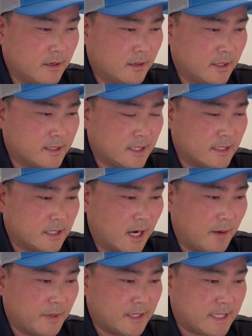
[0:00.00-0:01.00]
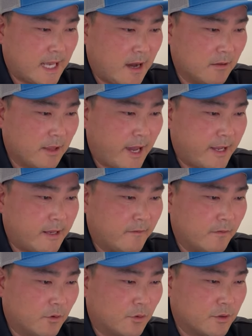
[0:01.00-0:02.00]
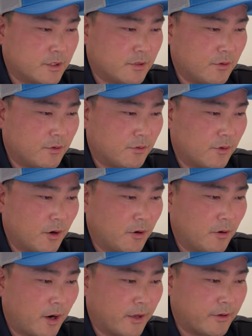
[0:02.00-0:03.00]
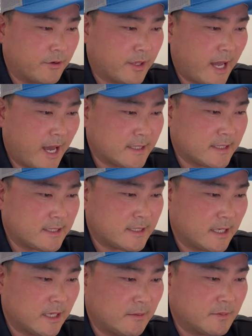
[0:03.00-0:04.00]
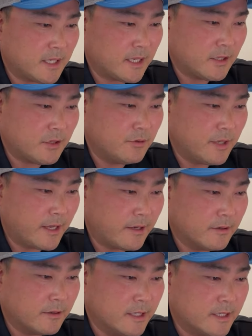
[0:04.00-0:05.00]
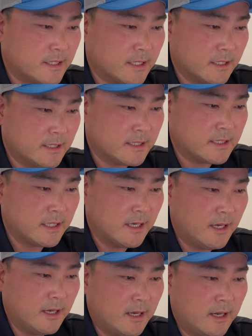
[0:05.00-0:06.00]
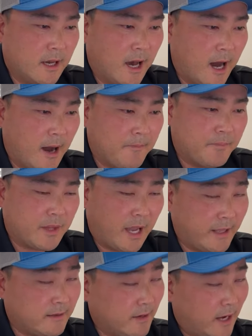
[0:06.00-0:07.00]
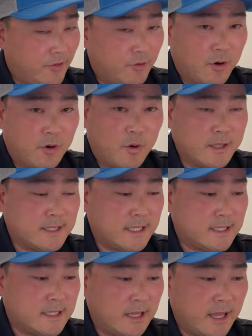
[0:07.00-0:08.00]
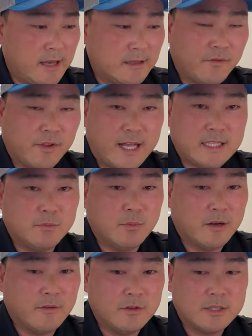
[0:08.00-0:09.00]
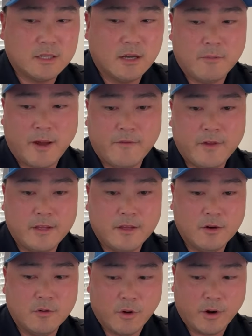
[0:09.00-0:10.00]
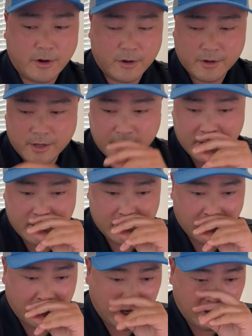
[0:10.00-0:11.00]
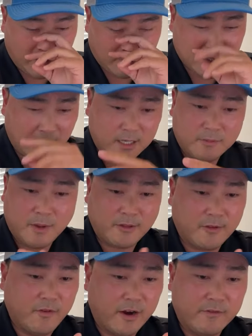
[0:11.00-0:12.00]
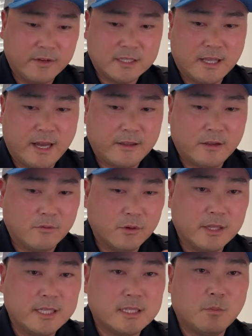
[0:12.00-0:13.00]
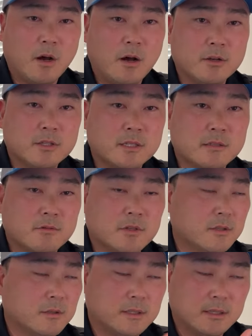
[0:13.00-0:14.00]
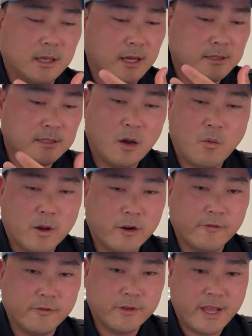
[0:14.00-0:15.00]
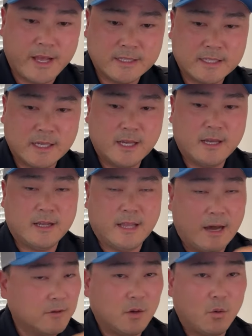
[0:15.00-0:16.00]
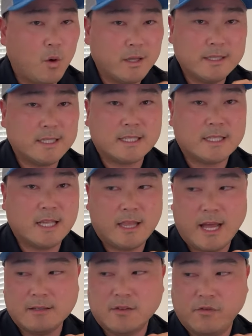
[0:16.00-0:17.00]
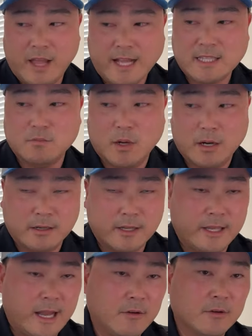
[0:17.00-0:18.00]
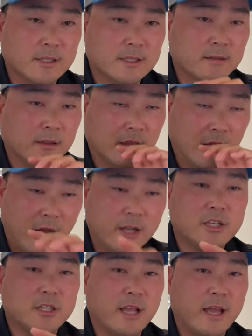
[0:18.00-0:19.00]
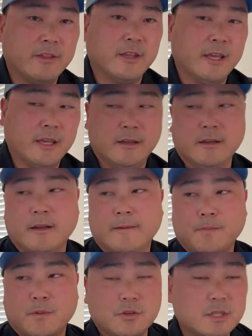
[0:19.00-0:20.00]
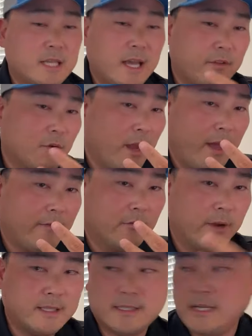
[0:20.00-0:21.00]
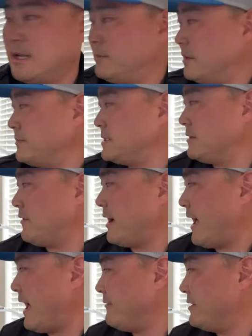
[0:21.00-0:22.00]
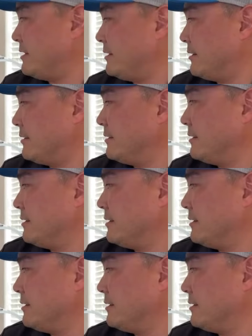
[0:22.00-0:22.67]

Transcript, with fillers: Let's see, Thomas, how light of lures do you throw on your casting setups and you get good distance? I throw 1/16 ounce flats bug. If you saw my video where I'm talking about the Varivas line, the really small saltwater finesse, that was a 1/16 ounce flats bug, and I was launching that thing. You just have to have the right setup. Let me see if I have it here.